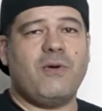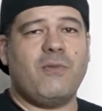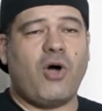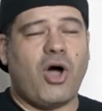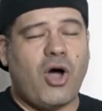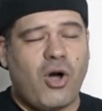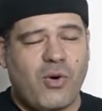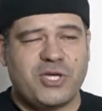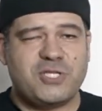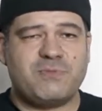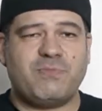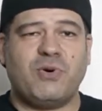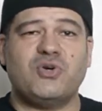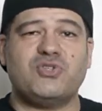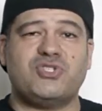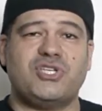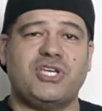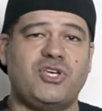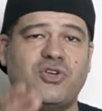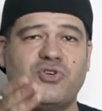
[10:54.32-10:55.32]
always
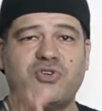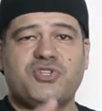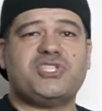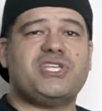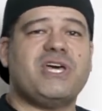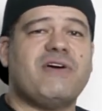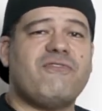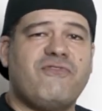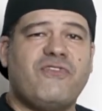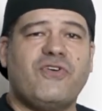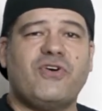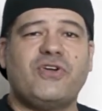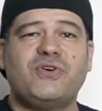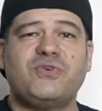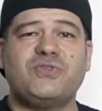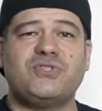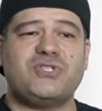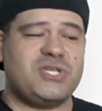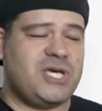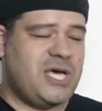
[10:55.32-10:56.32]
posting your set
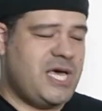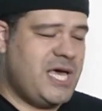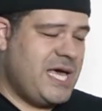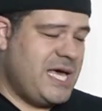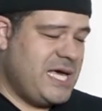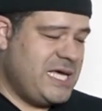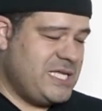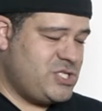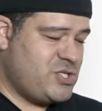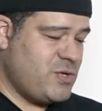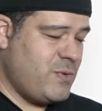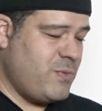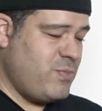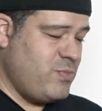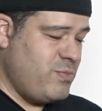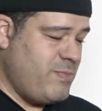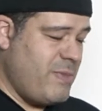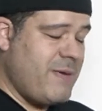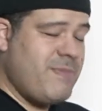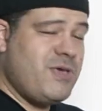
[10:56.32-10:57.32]
photos. And so
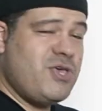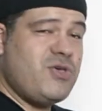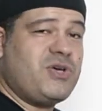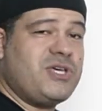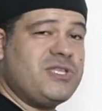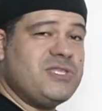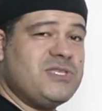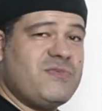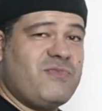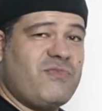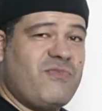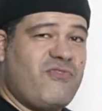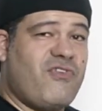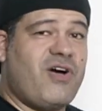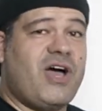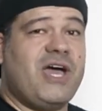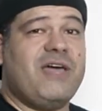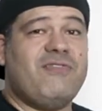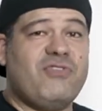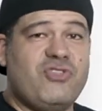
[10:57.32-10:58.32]
maybe you can
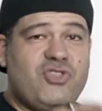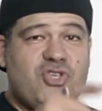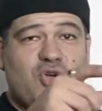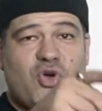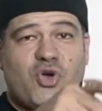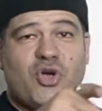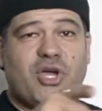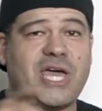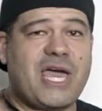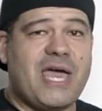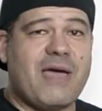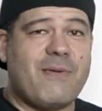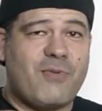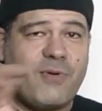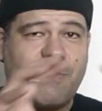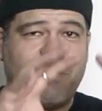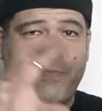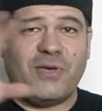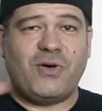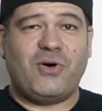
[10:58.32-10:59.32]
find your
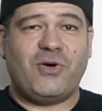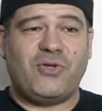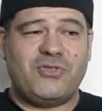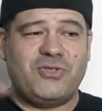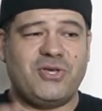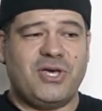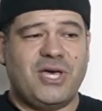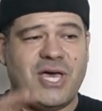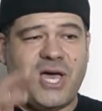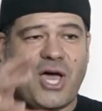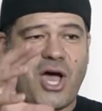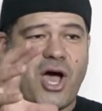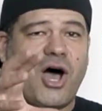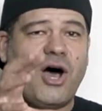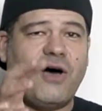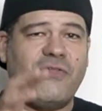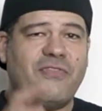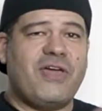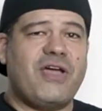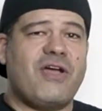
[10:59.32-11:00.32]
camera build
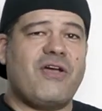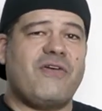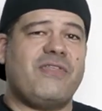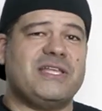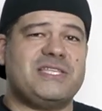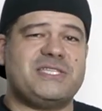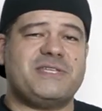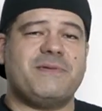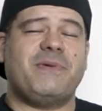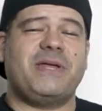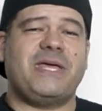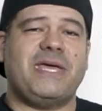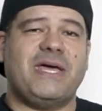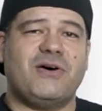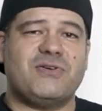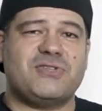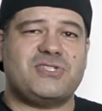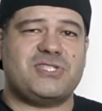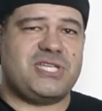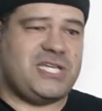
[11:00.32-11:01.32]
on there that somebody
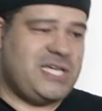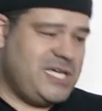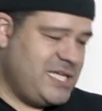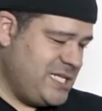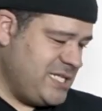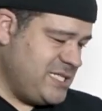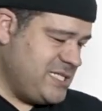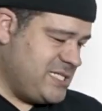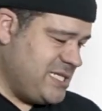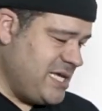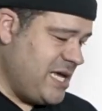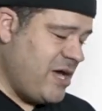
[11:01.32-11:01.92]
else did and see